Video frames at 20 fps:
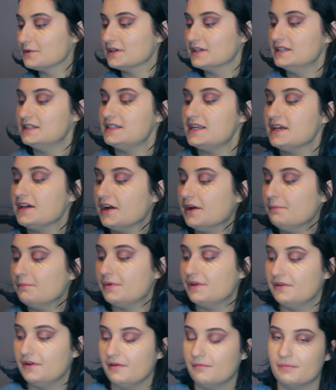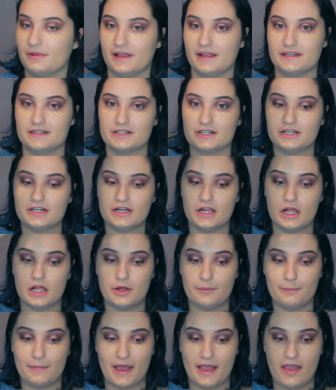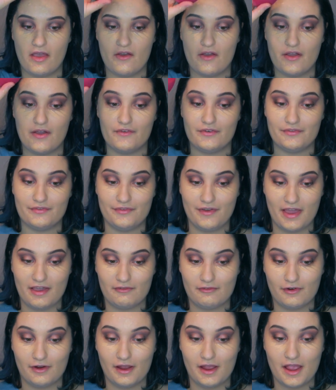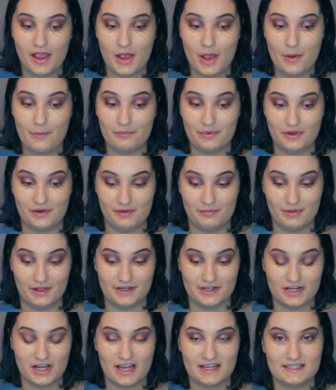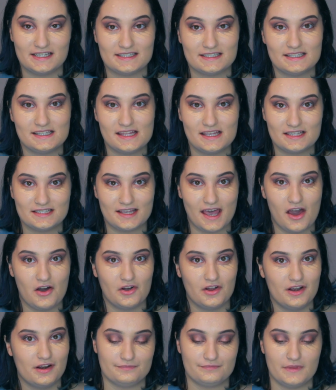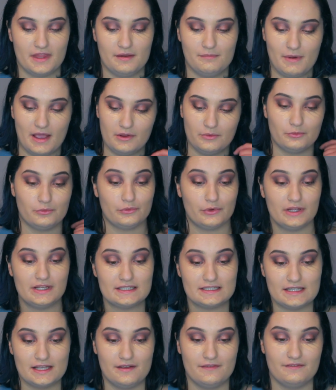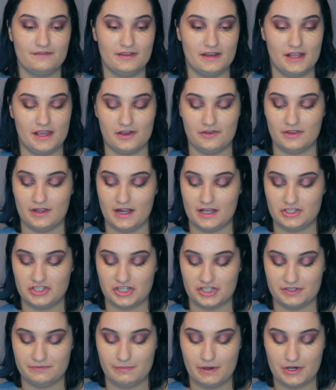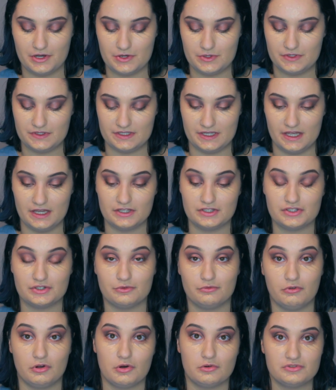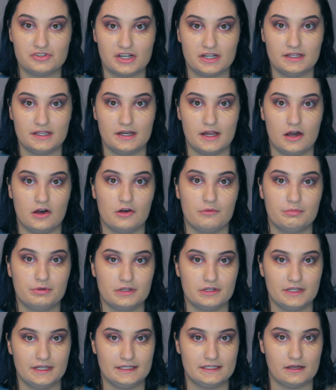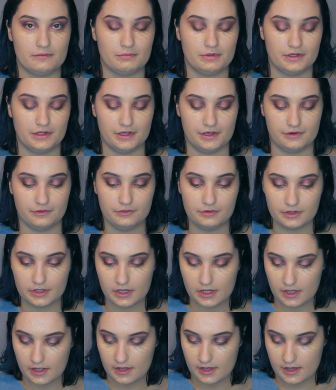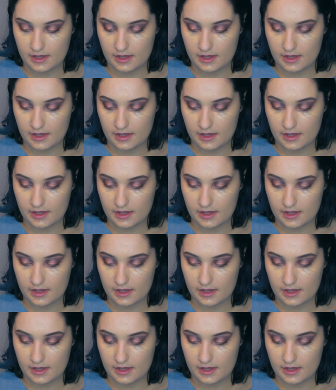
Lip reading: We're gonna take our beauty blender, my favorite beauty blender. I tested this out in my recent video that I just posted, so go check it out, I'll put a link down below.